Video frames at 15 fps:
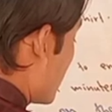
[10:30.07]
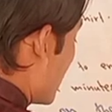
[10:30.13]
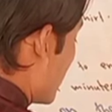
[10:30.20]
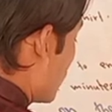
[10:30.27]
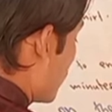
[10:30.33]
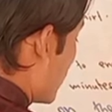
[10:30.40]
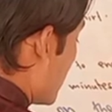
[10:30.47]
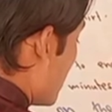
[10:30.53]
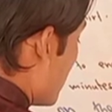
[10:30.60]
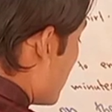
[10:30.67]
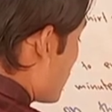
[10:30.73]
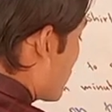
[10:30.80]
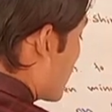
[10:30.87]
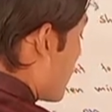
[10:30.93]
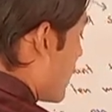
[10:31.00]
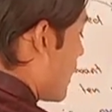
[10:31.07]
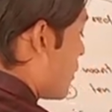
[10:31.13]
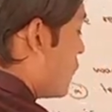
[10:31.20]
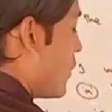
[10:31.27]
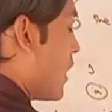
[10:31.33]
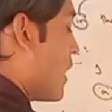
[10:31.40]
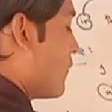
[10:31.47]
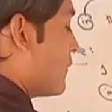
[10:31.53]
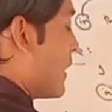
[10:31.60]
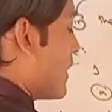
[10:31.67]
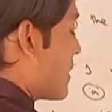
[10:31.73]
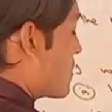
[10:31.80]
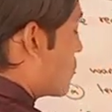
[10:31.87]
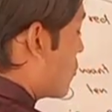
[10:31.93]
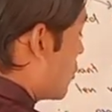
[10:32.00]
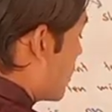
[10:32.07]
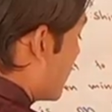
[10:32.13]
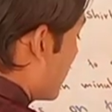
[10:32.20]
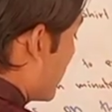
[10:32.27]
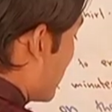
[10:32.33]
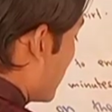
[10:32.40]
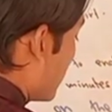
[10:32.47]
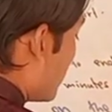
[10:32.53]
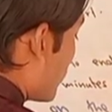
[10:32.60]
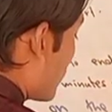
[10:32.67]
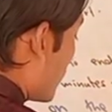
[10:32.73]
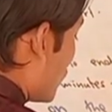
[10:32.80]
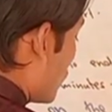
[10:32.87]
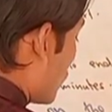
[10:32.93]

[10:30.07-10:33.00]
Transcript: say that 3, and we have that is called here